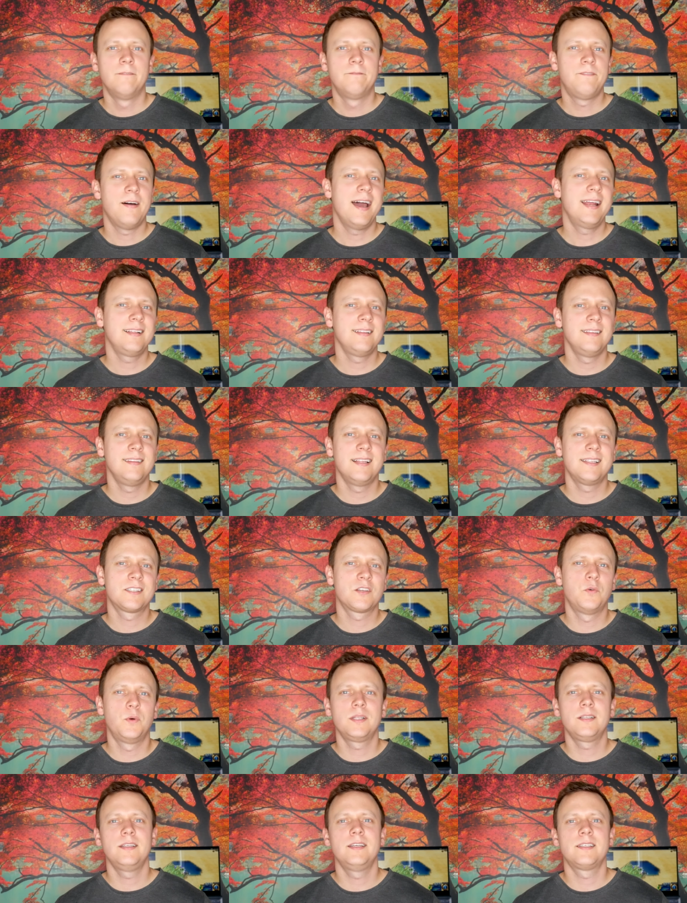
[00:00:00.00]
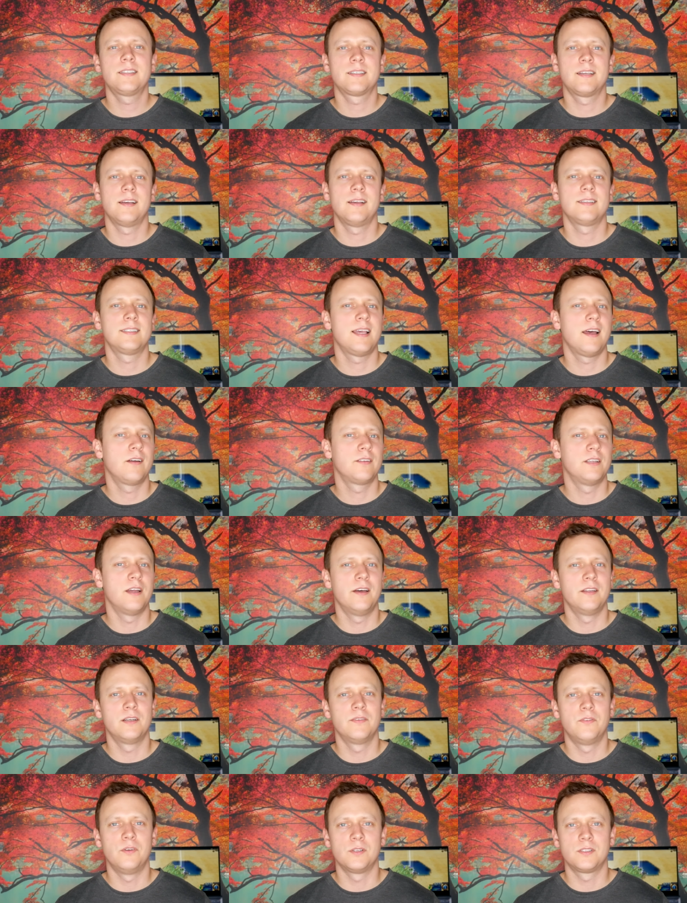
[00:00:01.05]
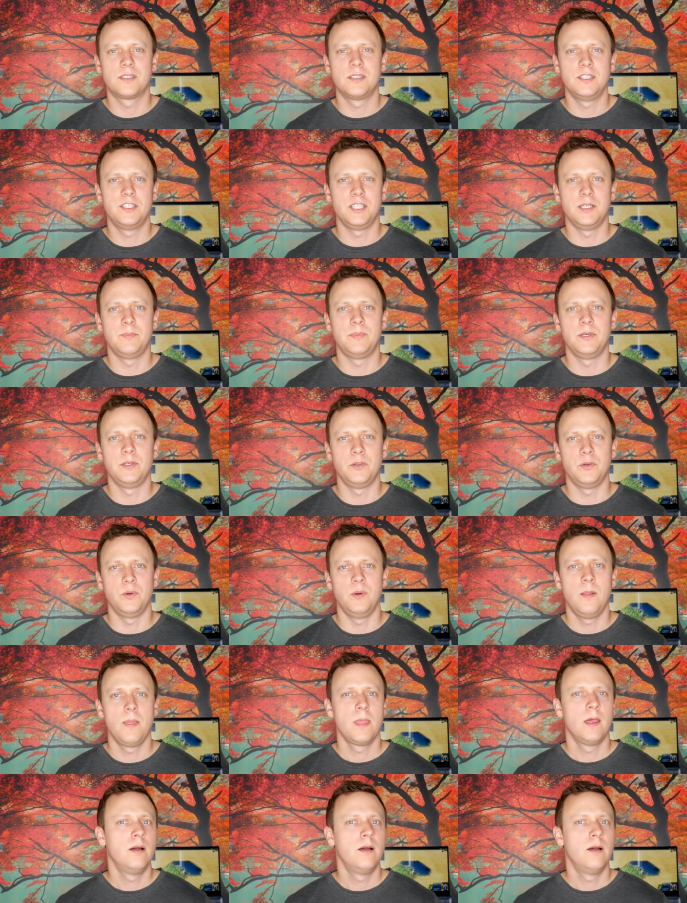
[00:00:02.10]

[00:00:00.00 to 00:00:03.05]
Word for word: Finally, let's quickly discuss how to undervolt the GPU.